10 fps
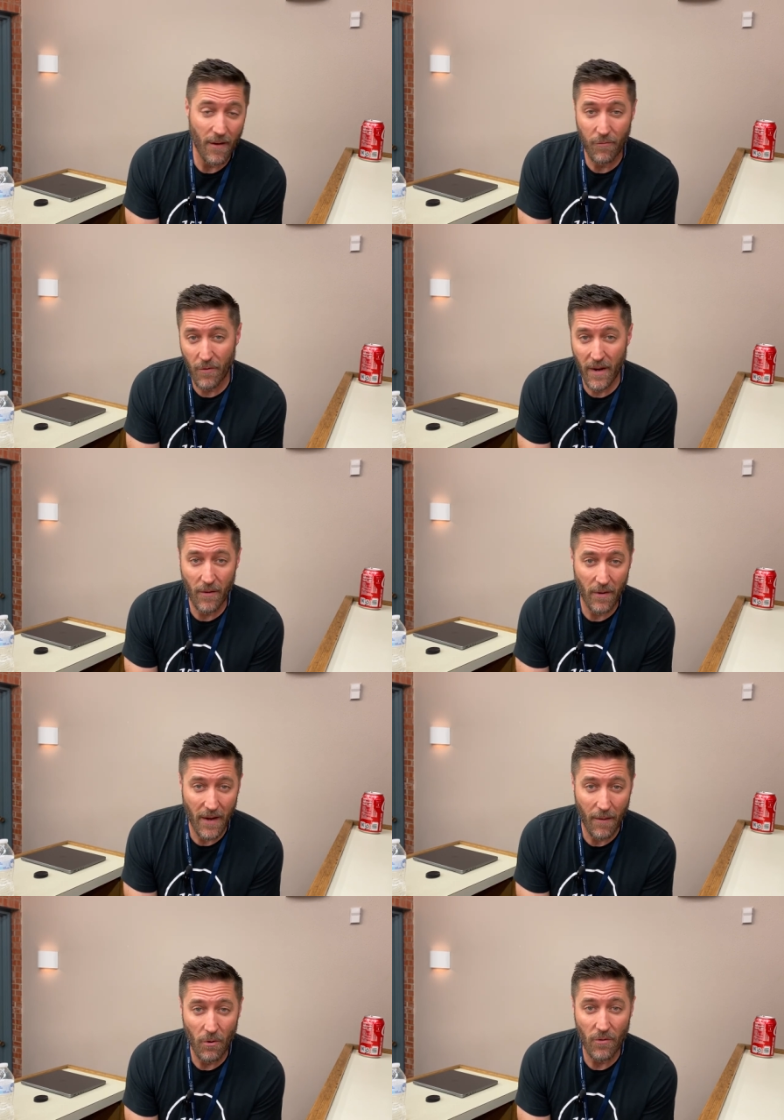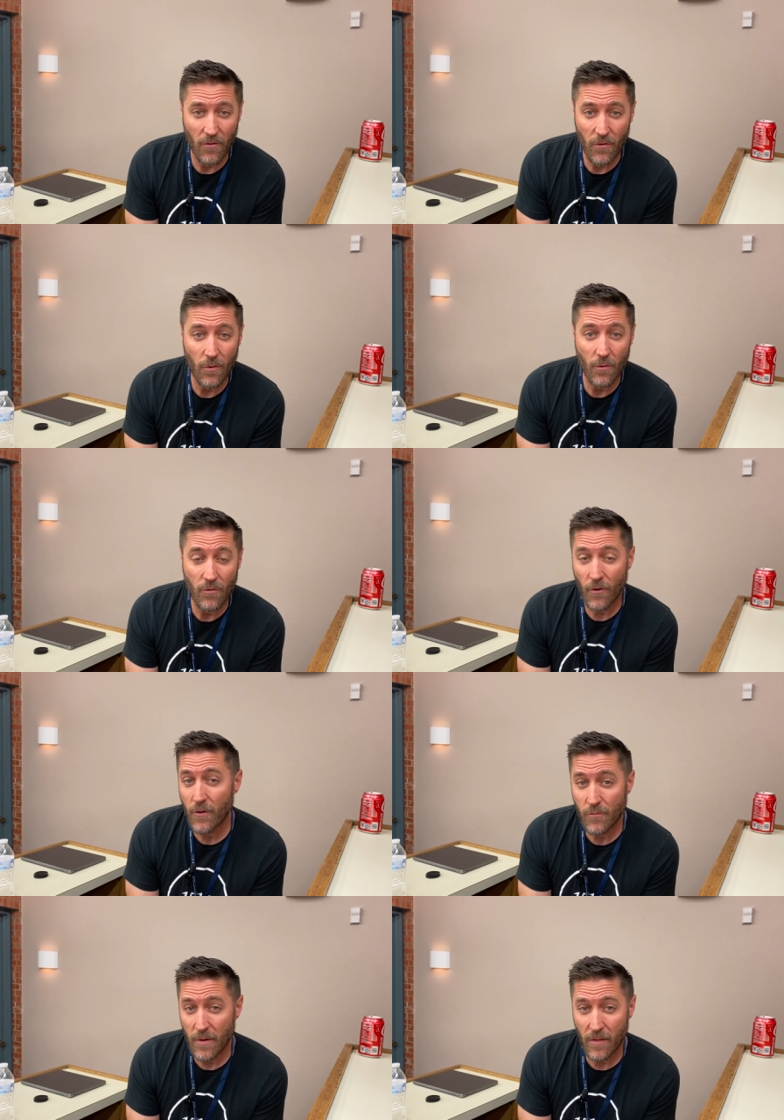a friend or neighbor to
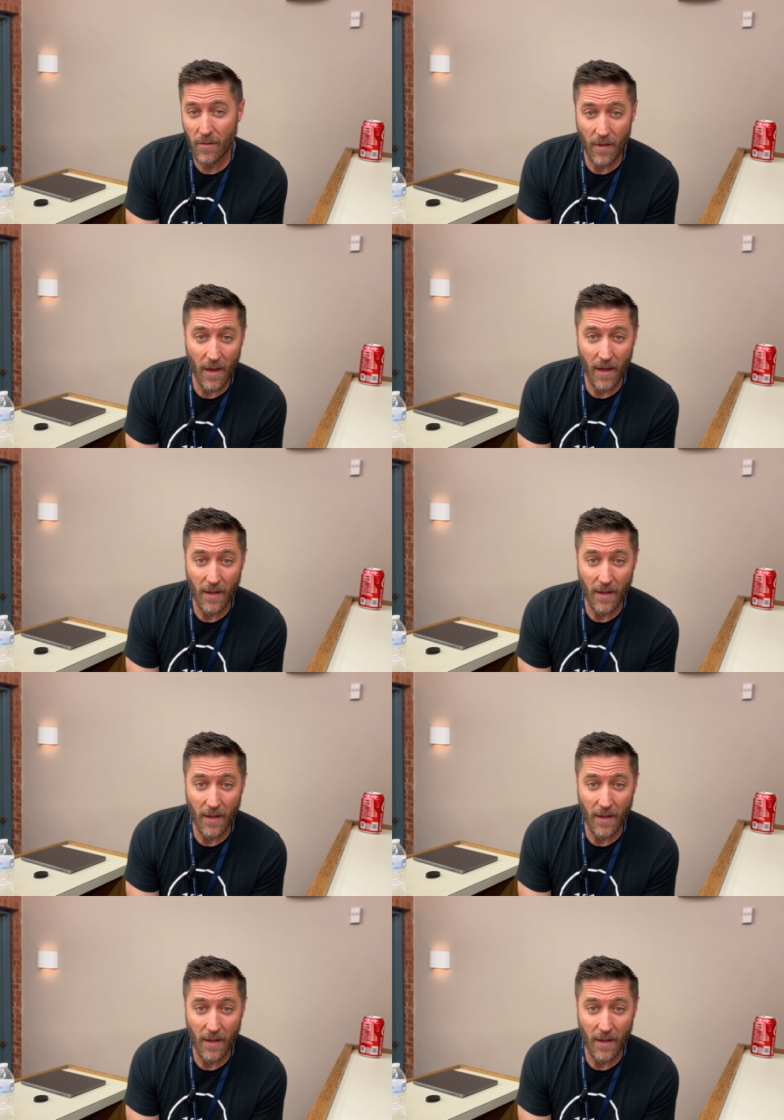church with uh,